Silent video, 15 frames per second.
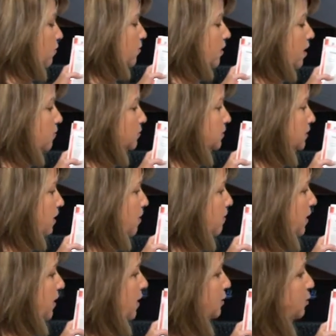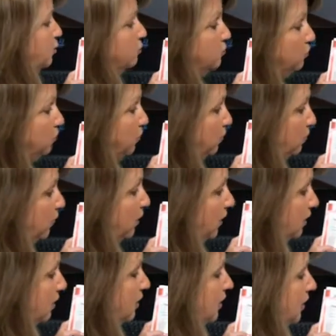let you know that I was coming, I told you
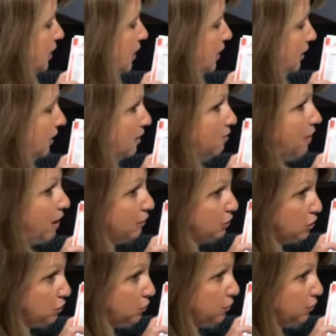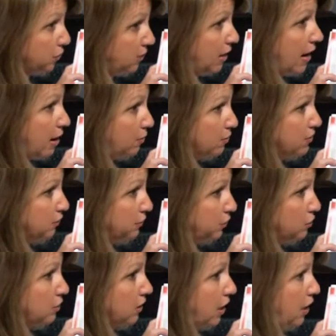we were going to need about 2 or 3
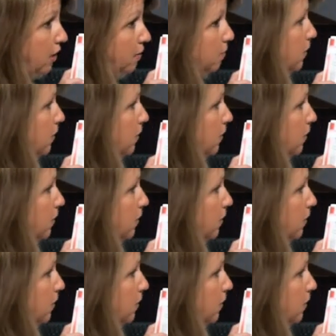hours of your